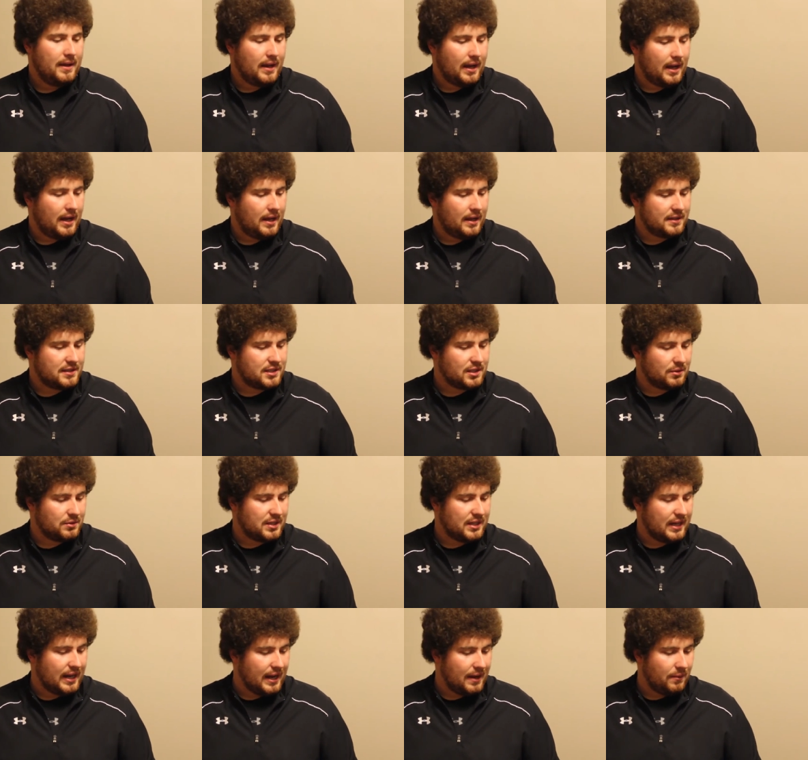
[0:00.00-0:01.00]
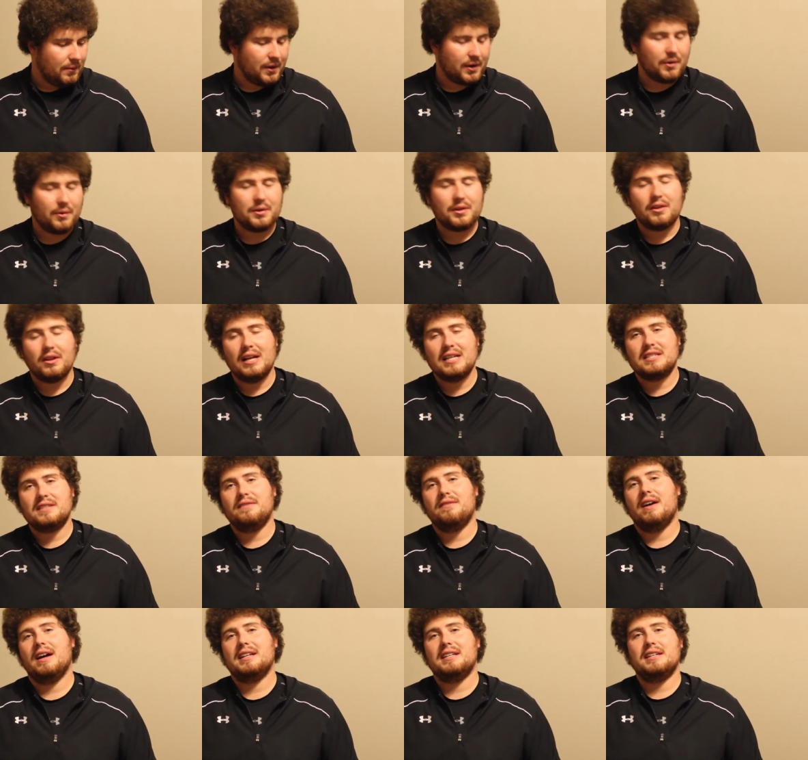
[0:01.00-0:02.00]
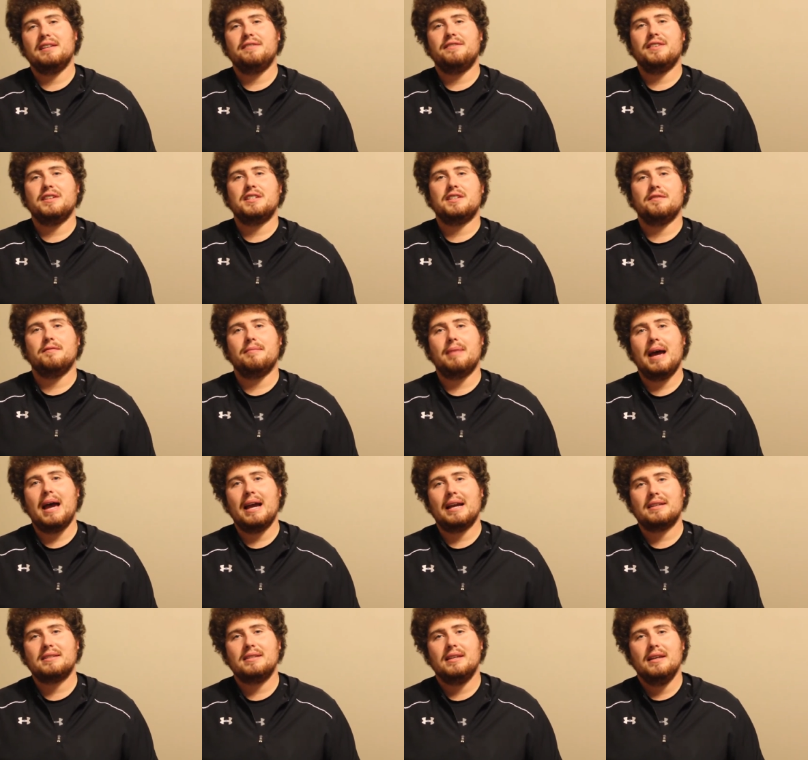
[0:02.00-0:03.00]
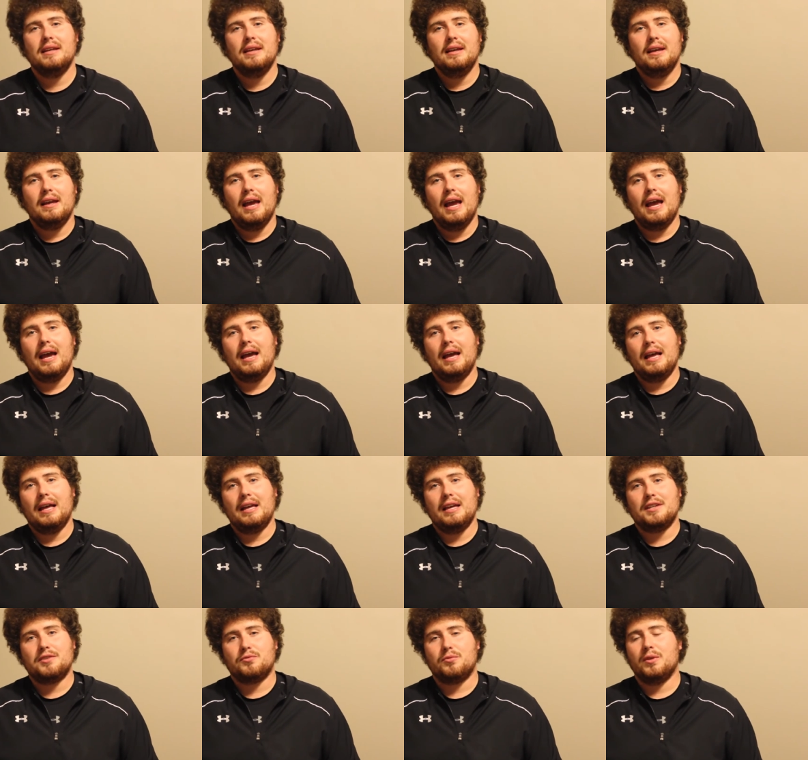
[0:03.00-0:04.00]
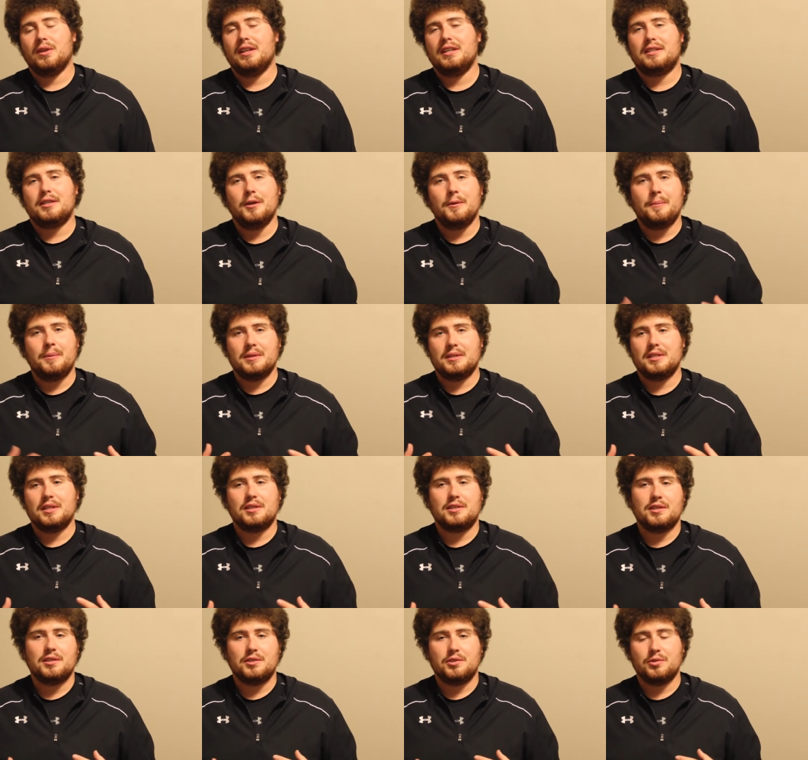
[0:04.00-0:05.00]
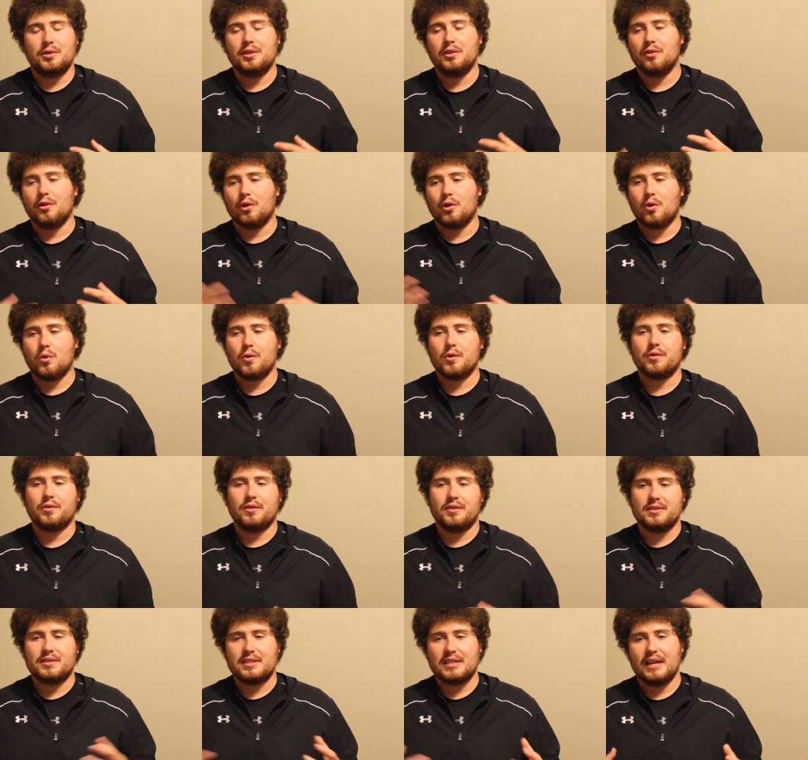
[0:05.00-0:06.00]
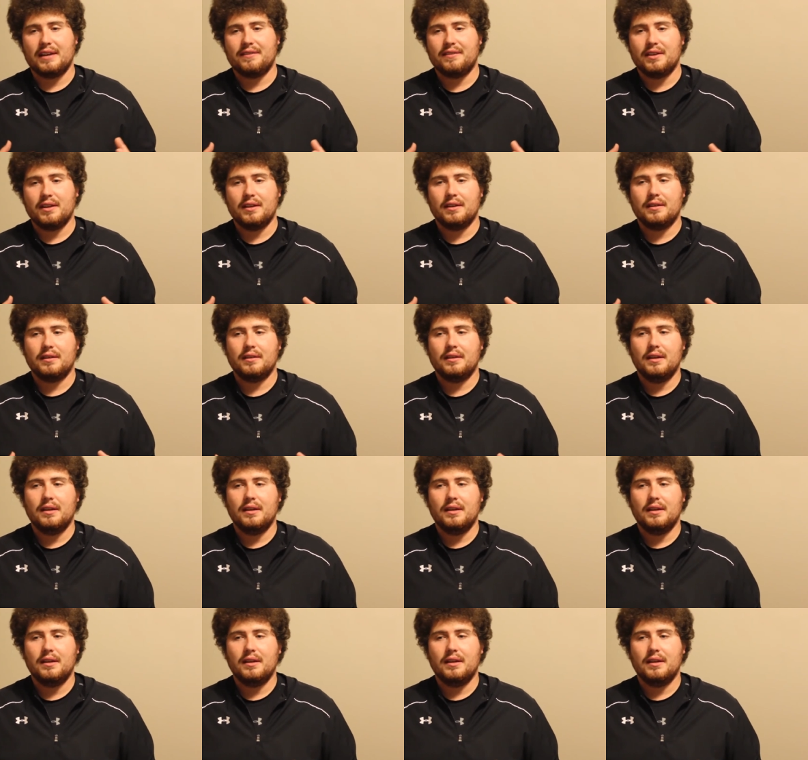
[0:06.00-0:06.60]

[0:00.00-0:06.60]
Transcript: Uh, so today we're going to classify defensive backs uh, as really two positions. You're either a corner or a safety.